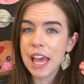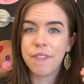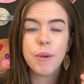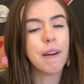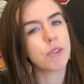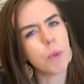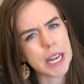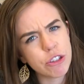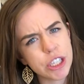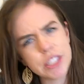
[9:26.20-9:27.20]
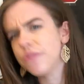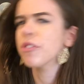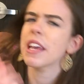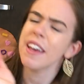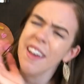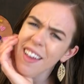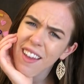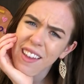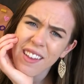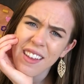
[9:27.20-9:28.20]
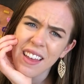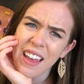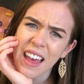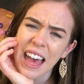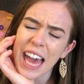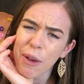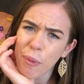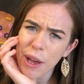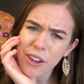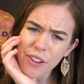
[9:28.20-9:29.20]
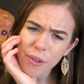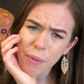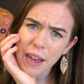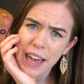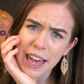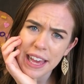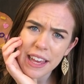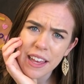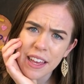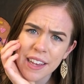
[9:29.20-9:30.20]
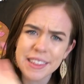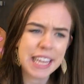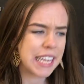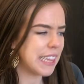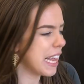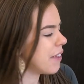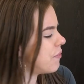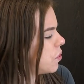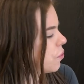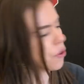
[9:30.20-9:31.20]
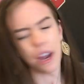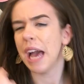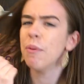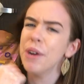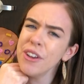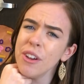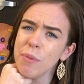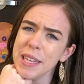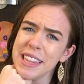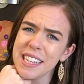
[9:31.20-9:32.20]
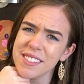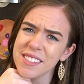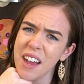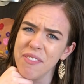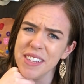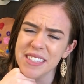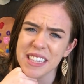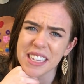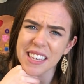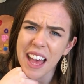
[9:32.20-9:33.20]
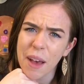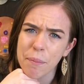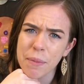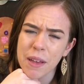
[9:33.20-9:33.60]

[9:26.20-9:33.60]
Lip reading: if you have questions, if you're like, I wonder why they eat that food, or I wonder what that stuff is in the cup.